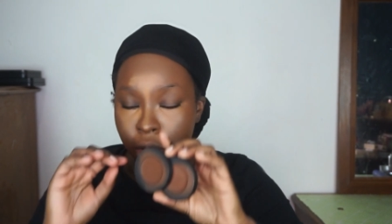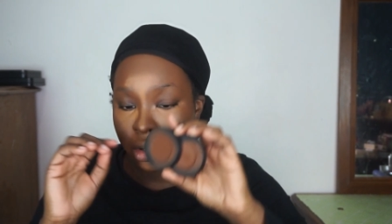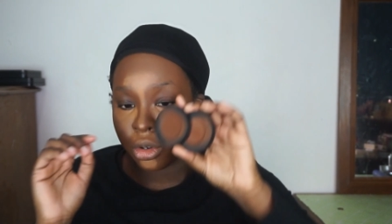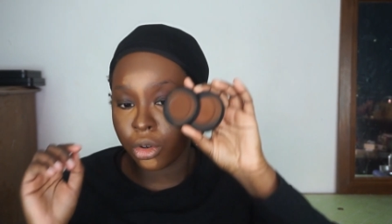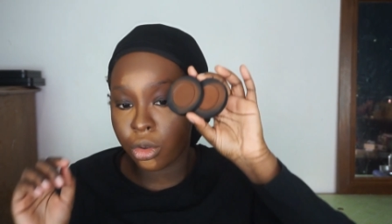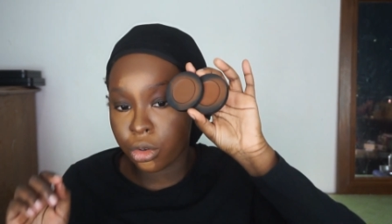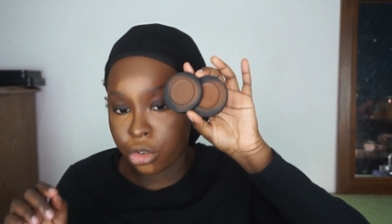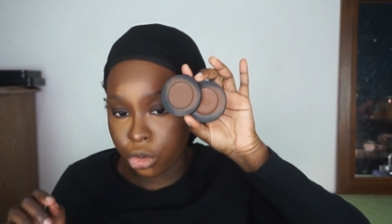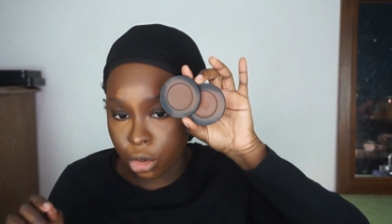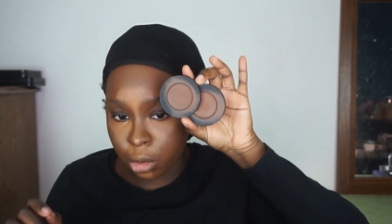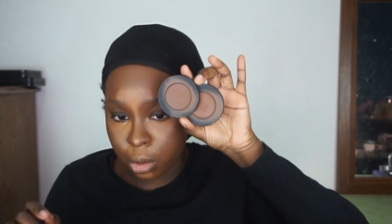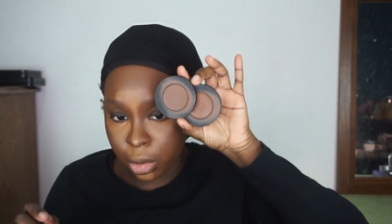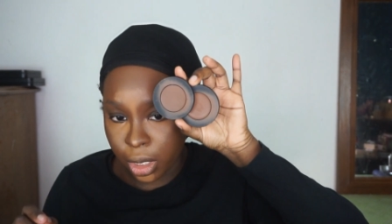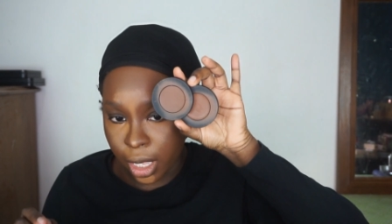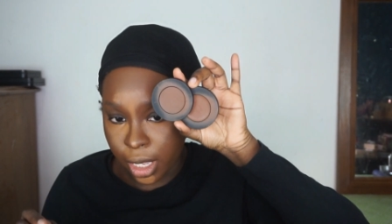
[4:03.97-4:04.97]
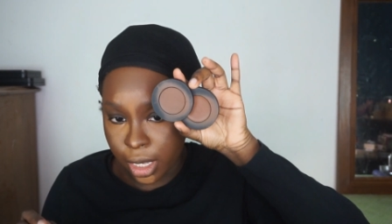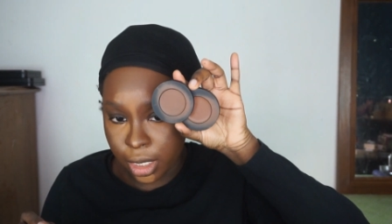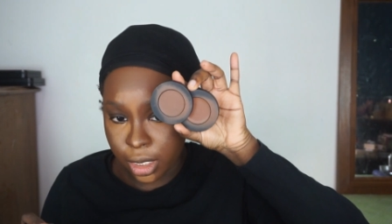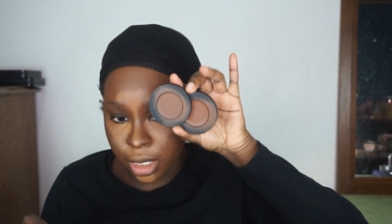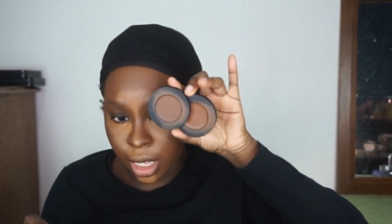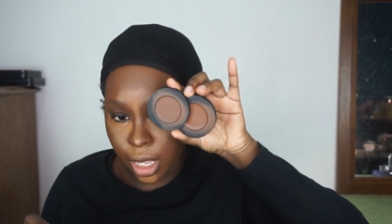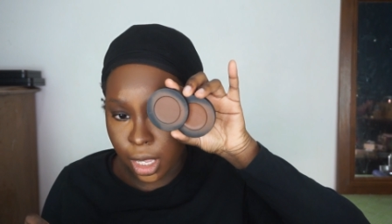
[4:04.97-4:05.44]
neutral
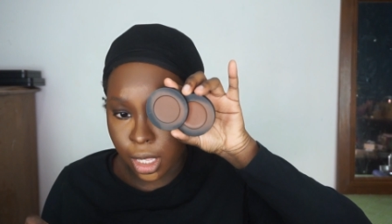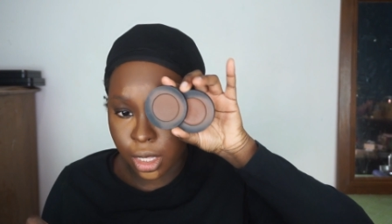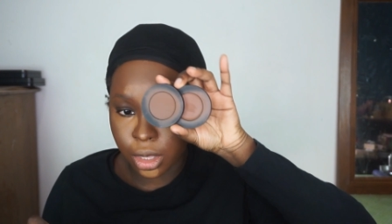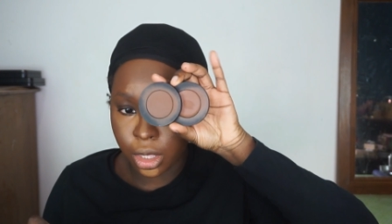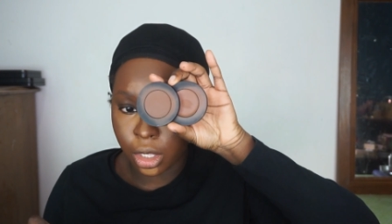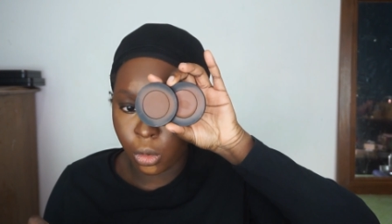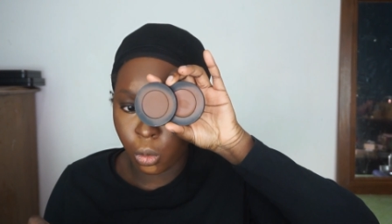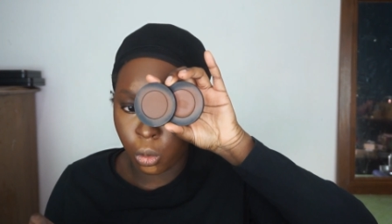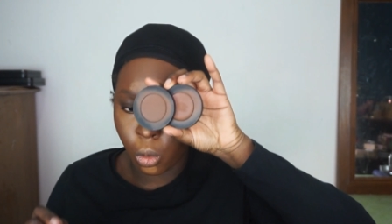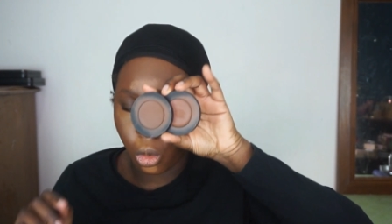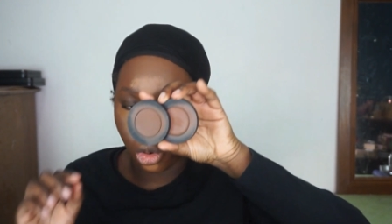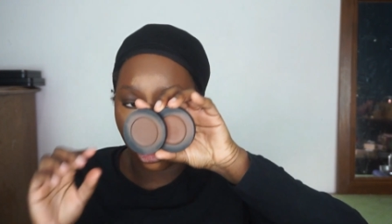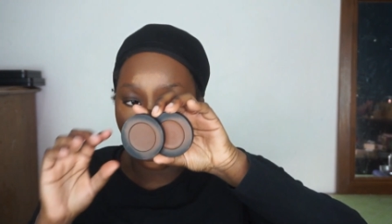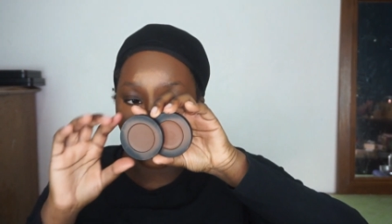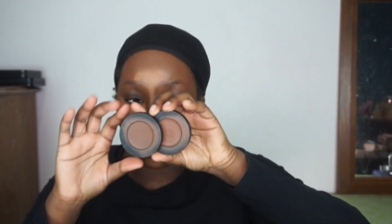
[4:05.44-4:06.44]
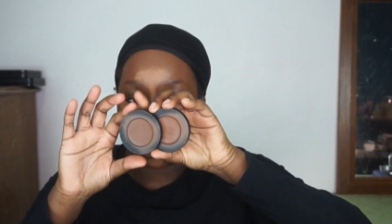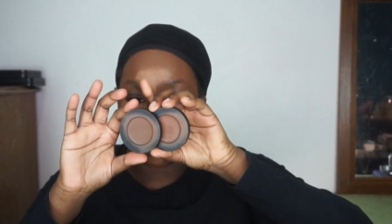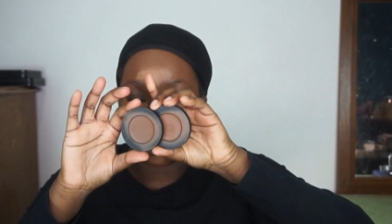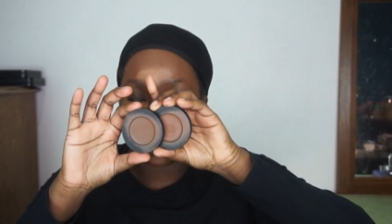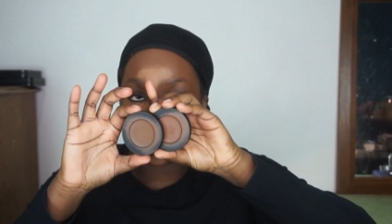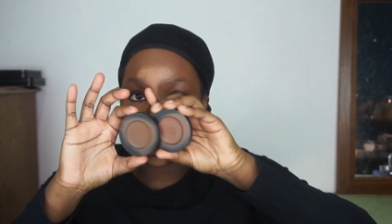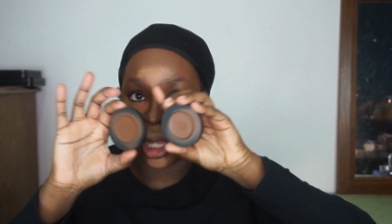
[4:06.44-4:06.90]
blend and the warm
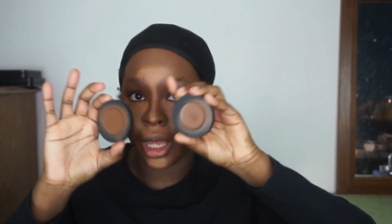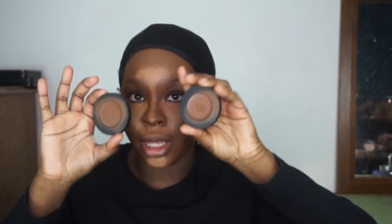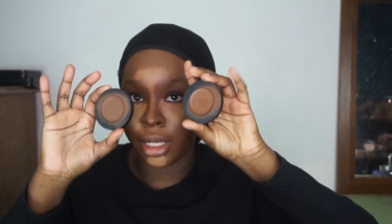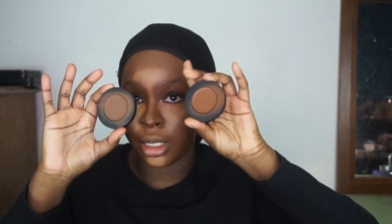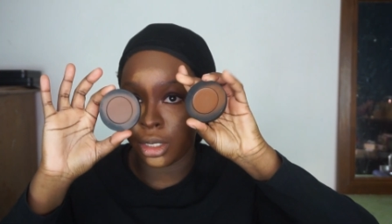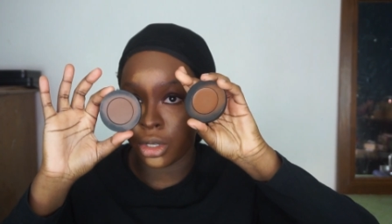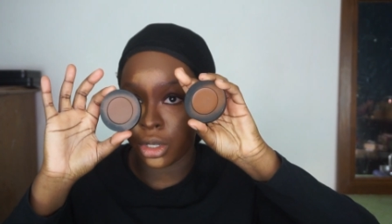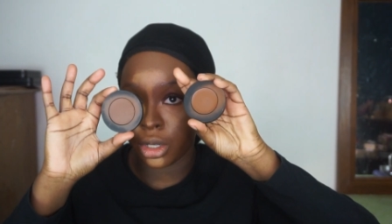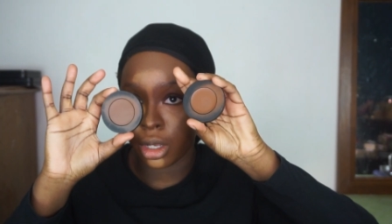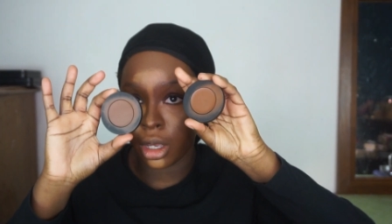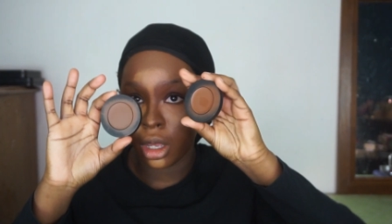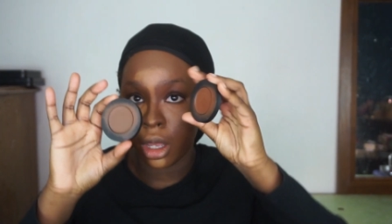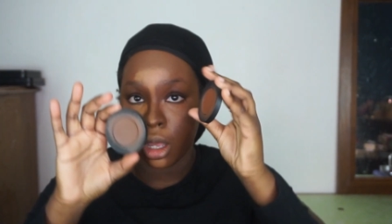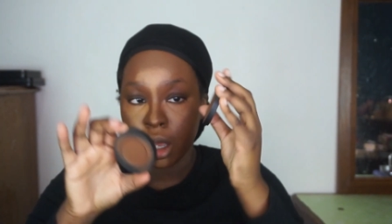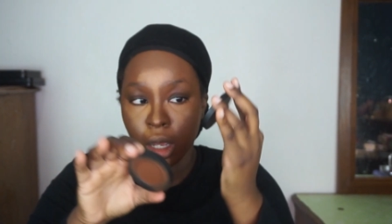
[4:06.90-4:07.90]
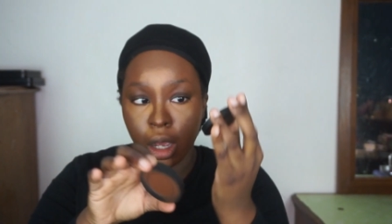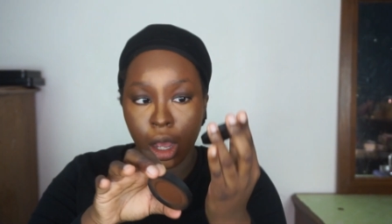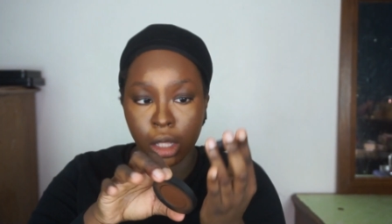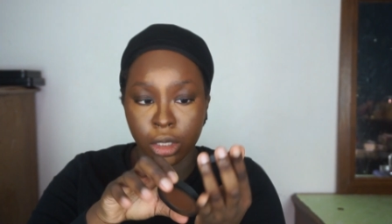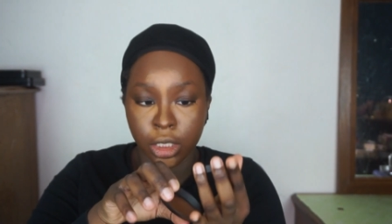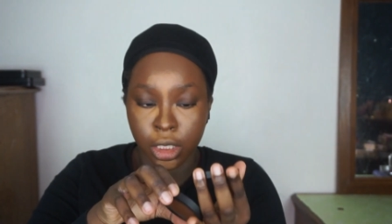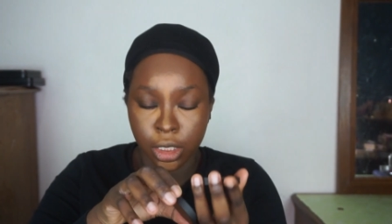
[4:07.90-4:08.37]
blend
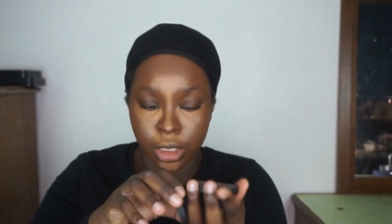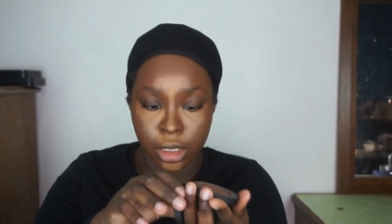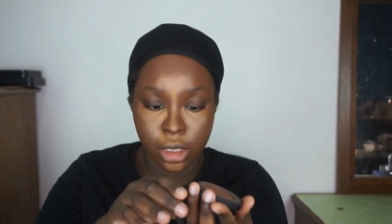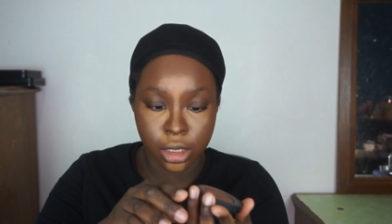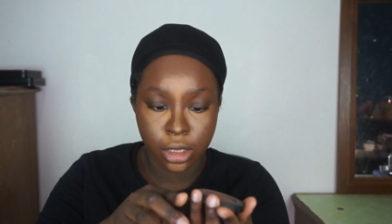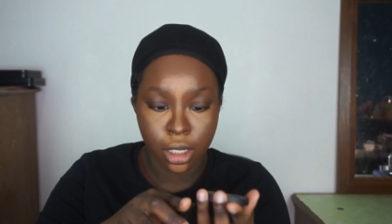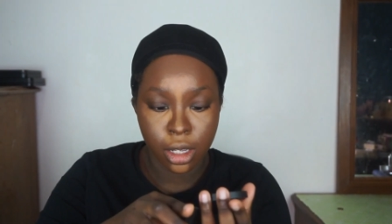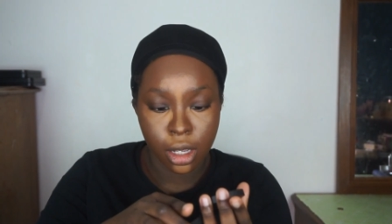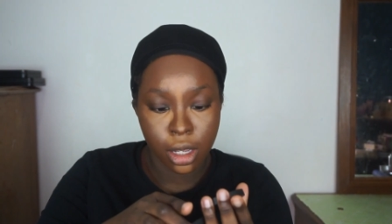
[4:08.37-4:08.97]
colors.